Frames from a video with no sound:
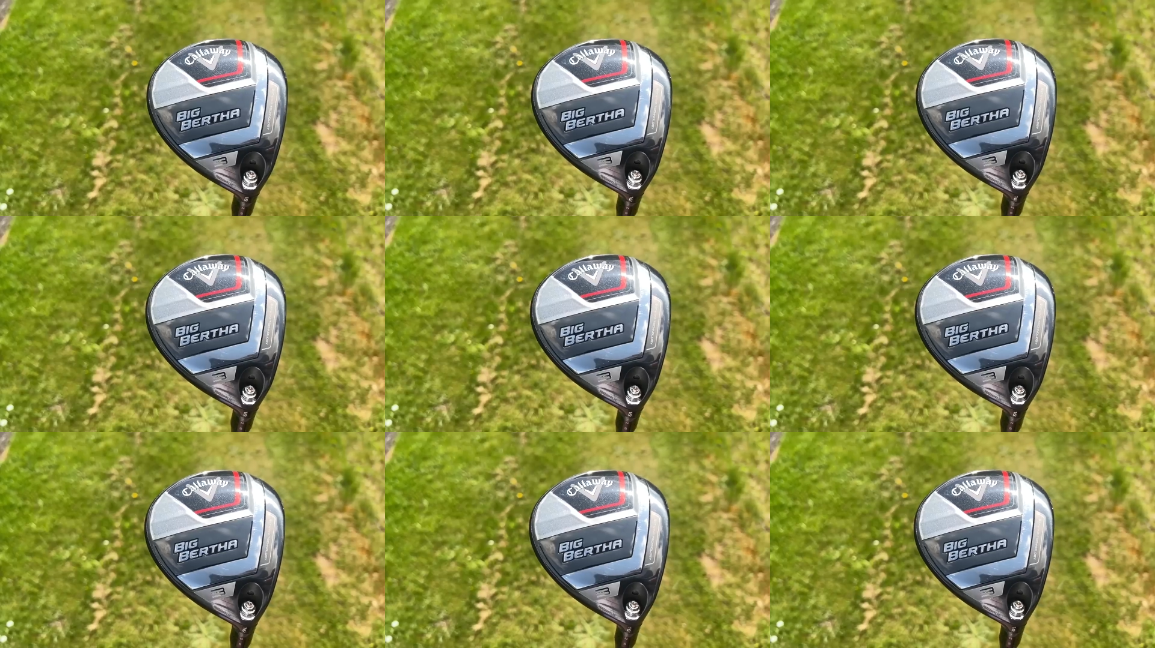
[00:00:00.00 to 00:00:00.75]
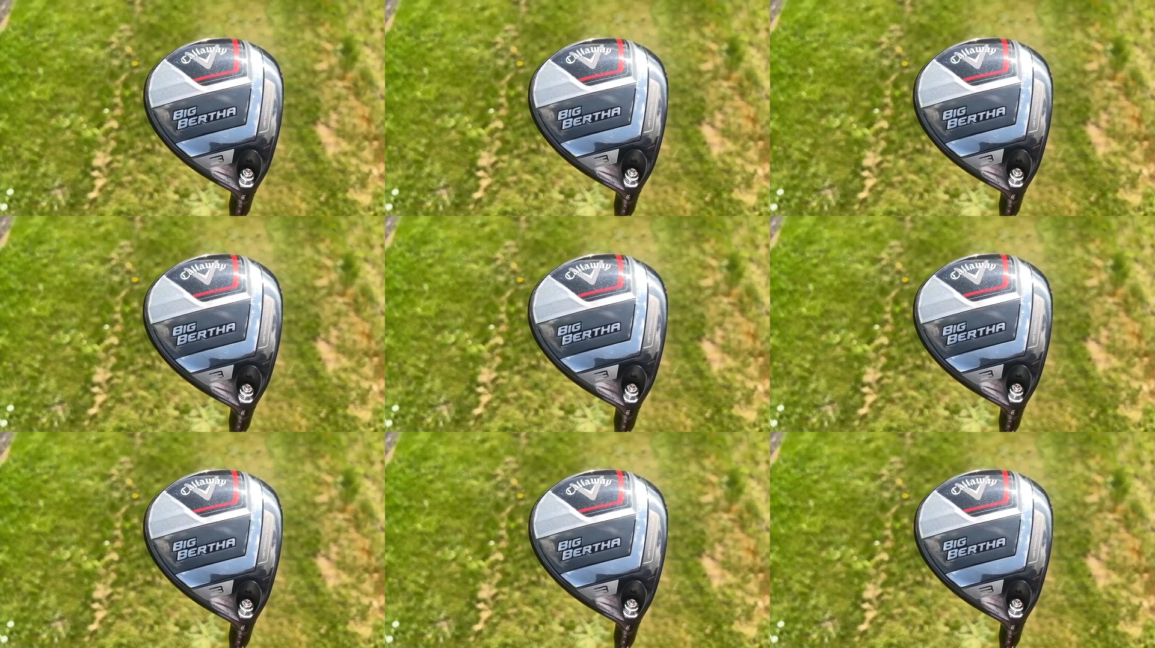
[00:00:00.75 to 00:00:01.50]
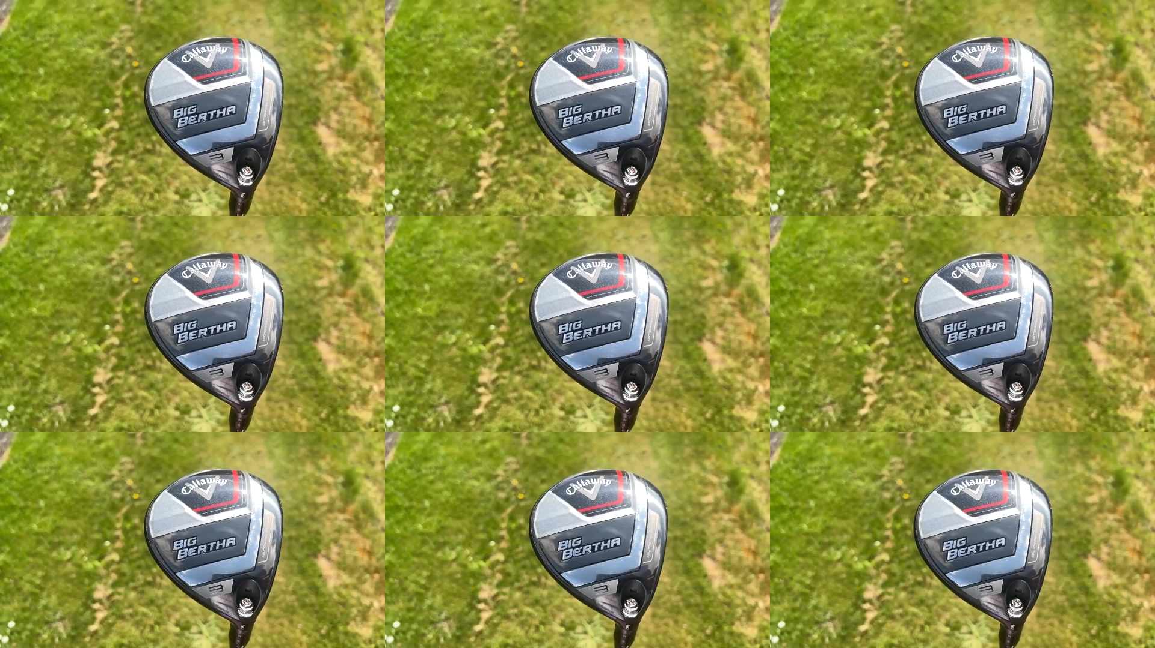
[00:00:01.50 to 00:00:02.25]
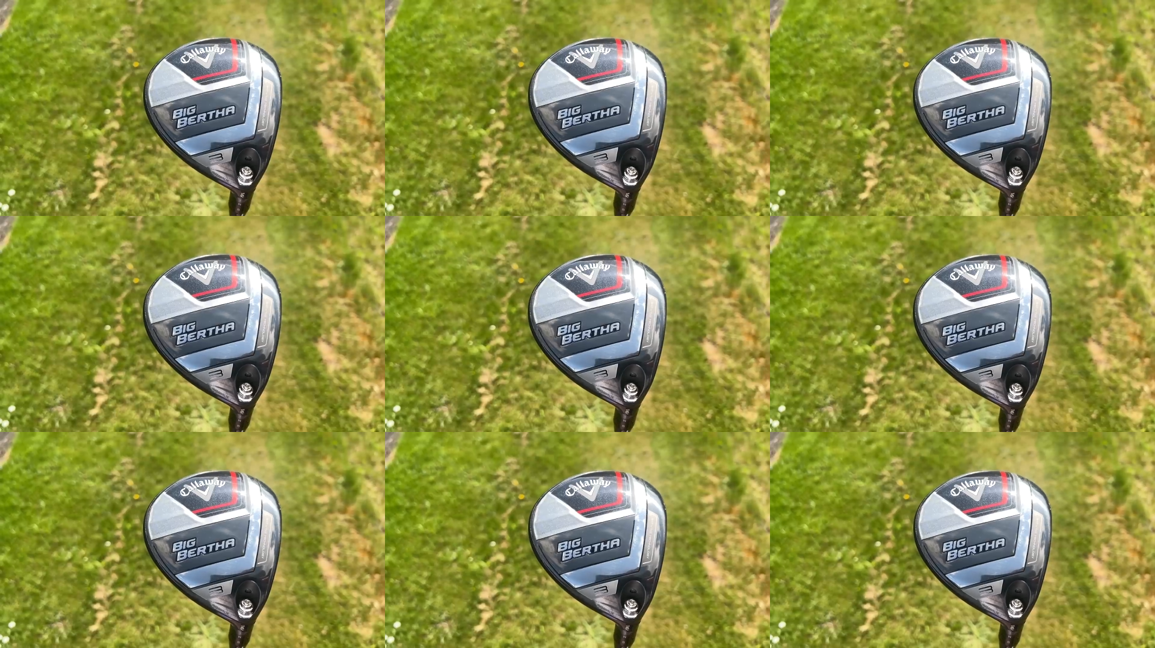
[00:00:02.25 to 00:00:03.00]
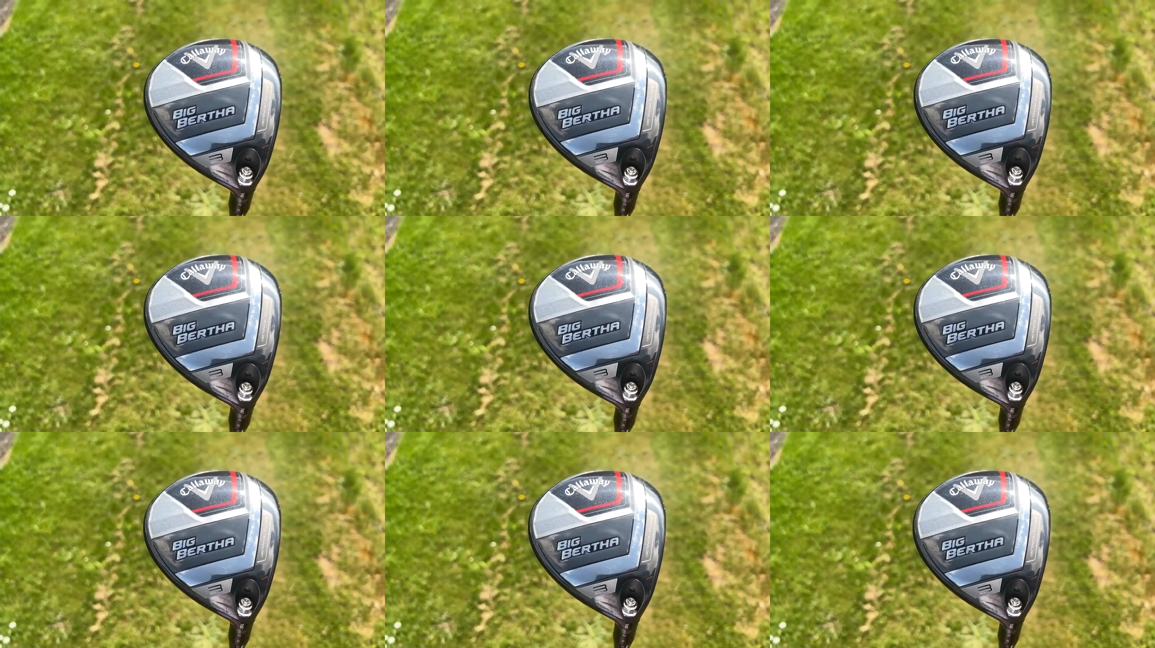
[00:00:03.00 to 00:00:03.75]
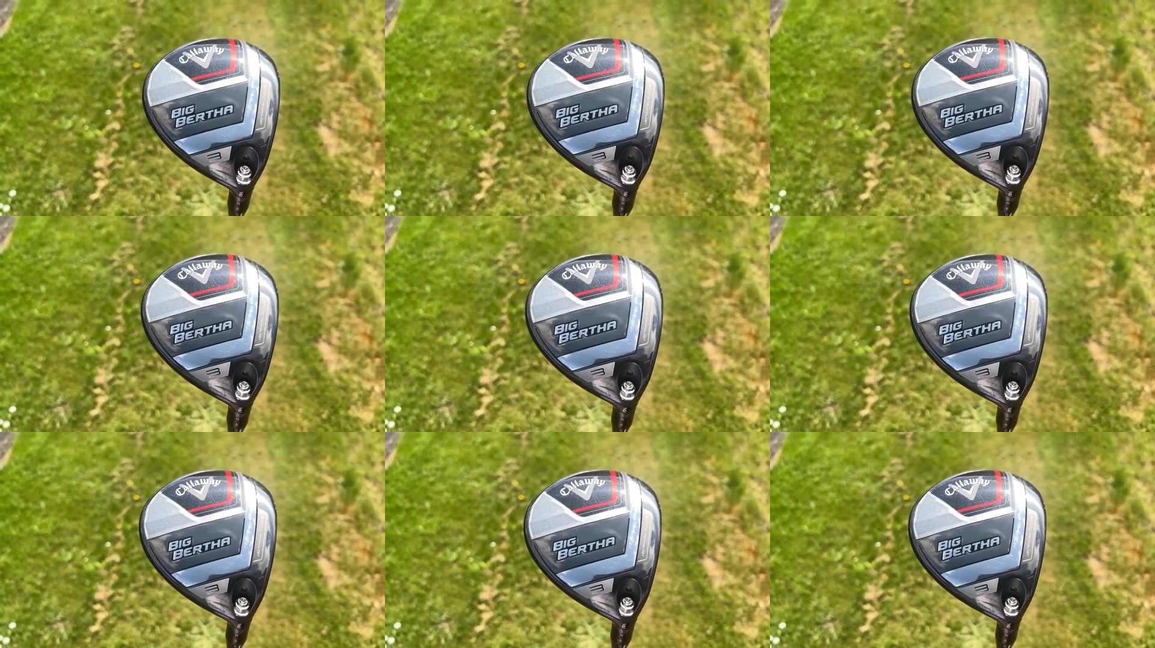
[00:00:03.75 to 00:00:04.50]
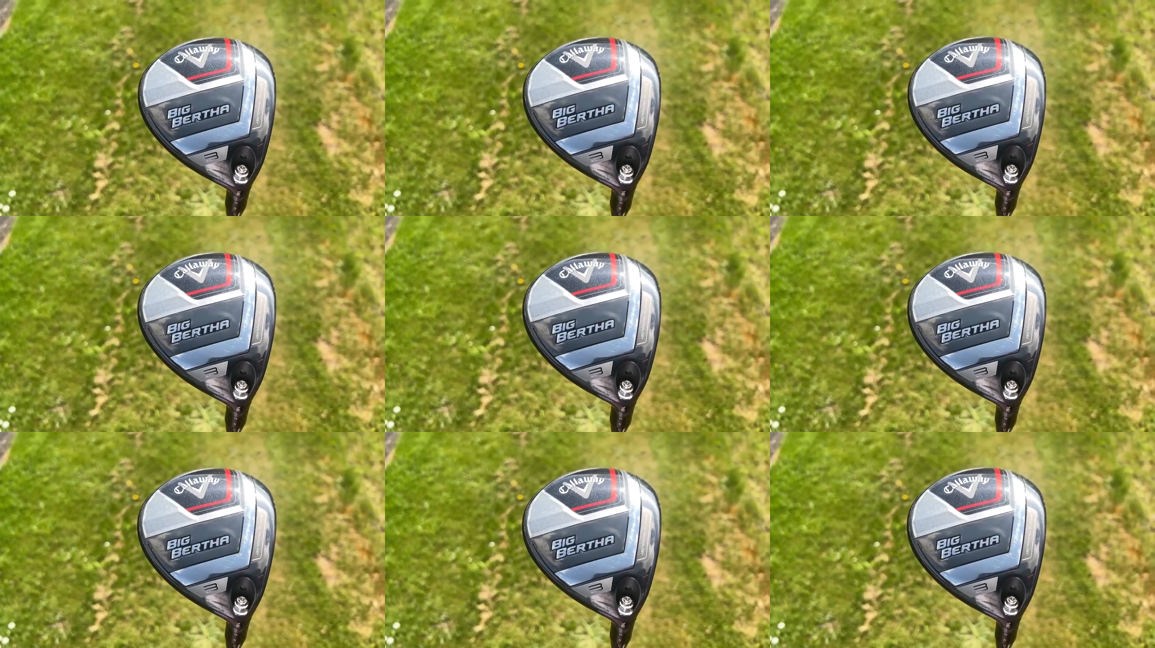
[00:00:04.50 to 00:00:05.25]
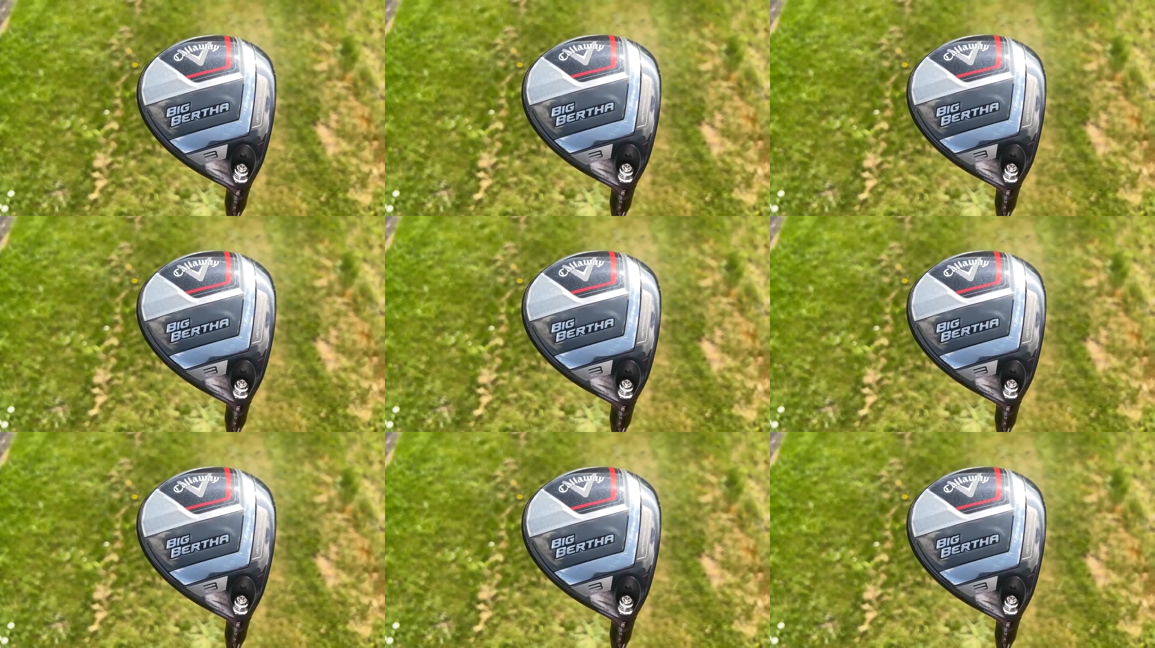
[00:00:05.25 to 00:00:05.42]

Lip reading: Nobody's mouth can be seen.